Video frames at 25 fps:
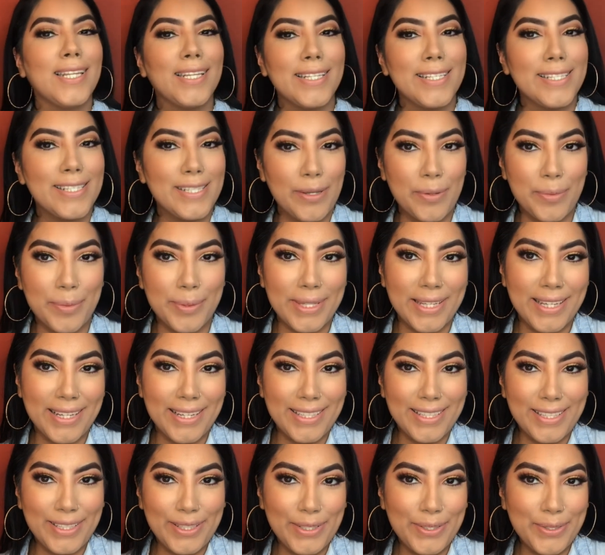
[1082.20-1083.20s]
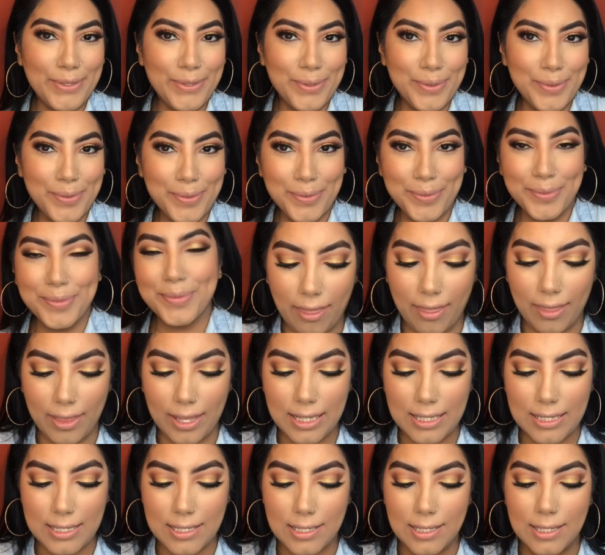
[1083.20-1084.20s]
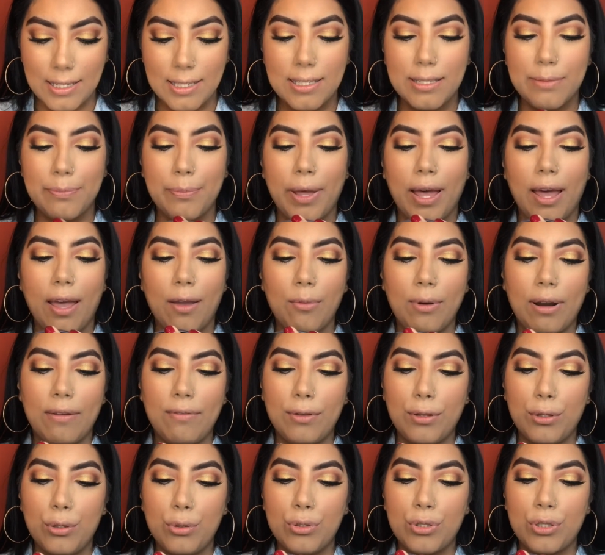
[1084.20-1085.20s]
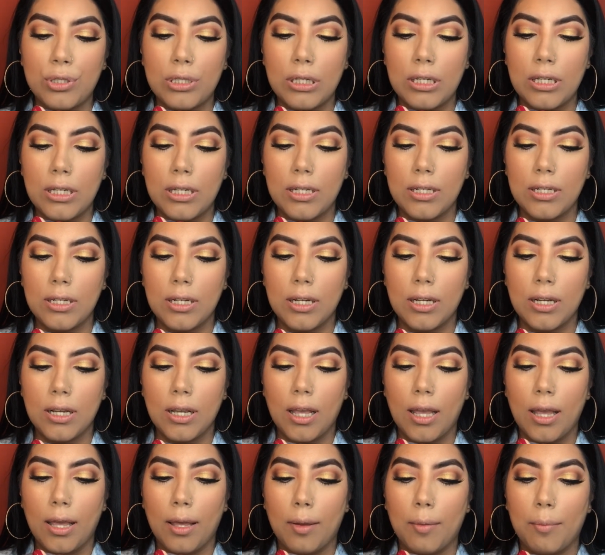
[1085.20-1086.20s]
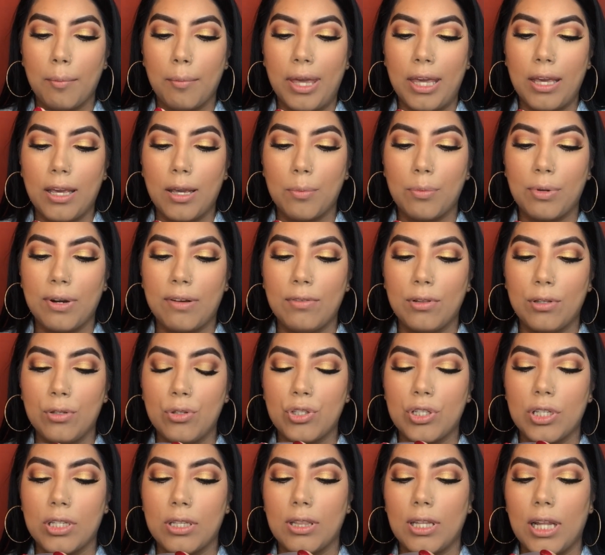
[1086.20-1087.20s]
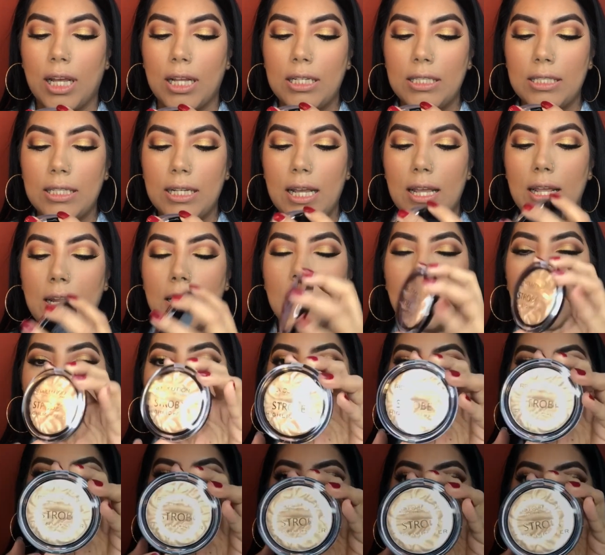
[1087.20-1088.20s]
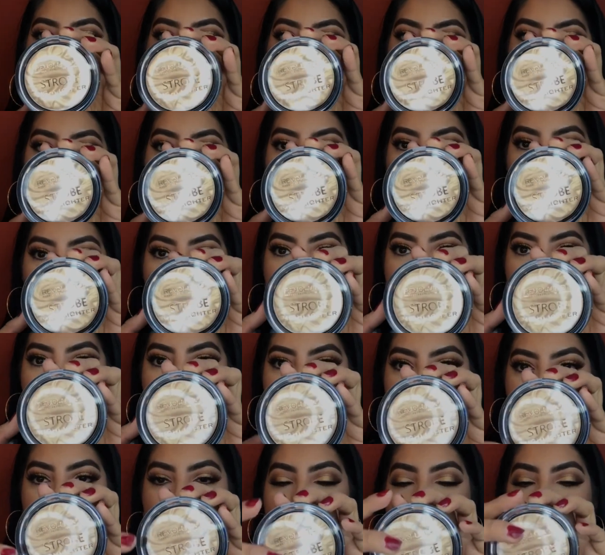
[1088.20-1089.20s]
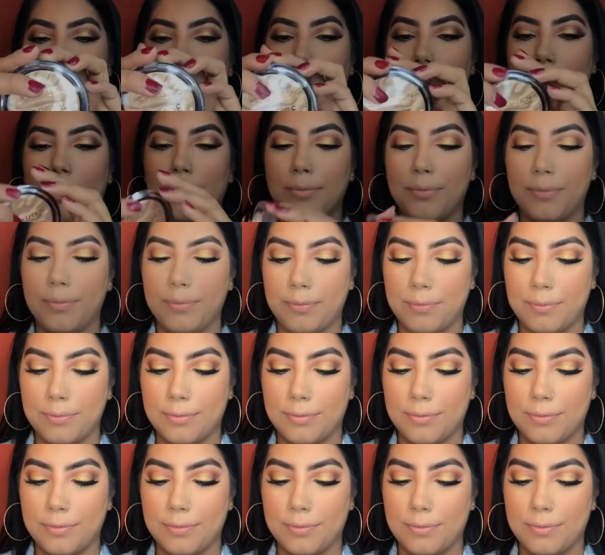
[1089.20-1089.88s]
Something new. This is by Revolution, Makeup Revolution London Strobe Highlighter.